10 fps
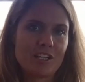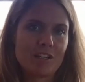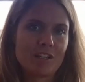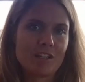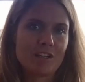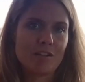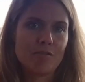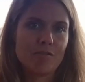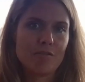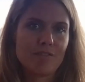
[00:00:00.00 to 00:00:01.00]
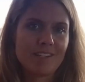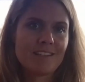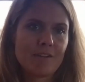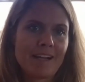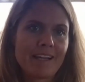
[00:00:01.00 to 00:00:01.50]
risk
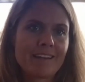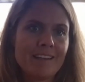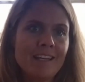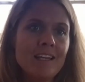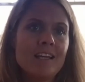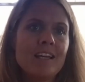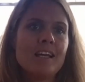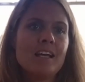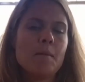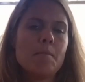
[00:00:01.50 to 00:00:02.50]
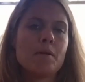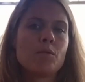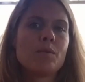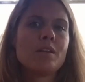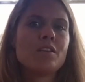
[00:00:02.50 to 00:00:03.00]
directly, but we
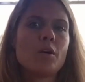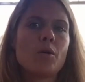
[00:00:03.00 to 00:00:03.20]
know that we